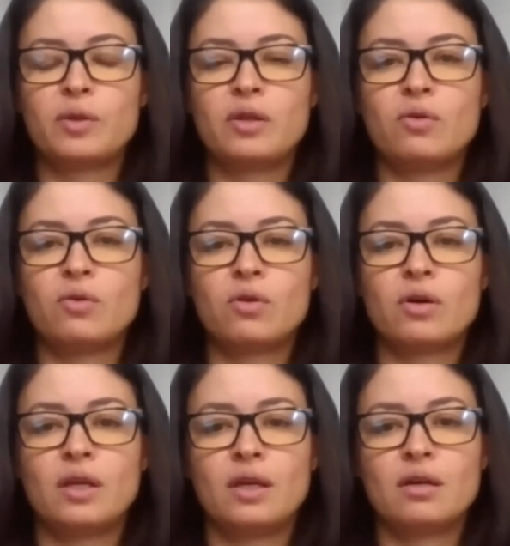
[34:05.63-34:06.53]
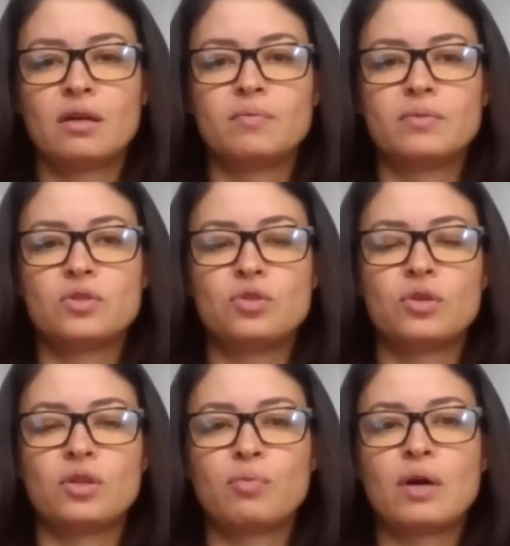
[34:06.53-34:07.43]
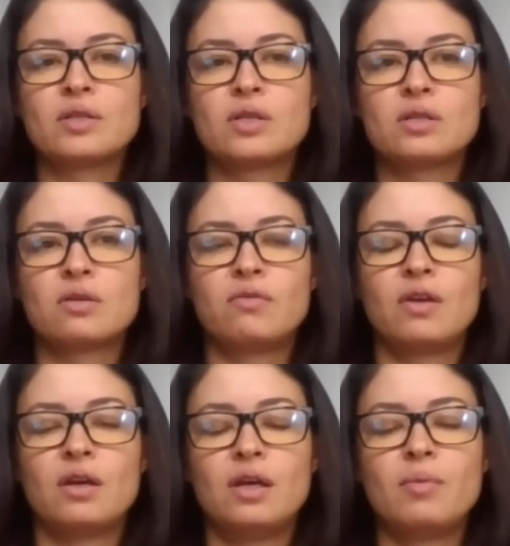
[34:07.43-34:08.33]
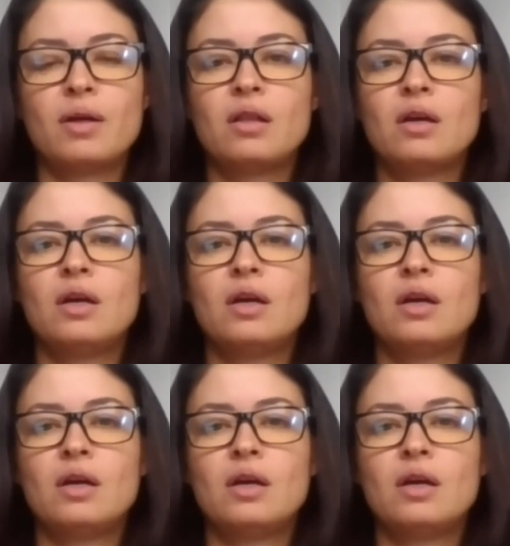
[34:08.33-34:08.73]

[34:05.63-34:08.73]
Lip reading: with you on the, during the process of via email,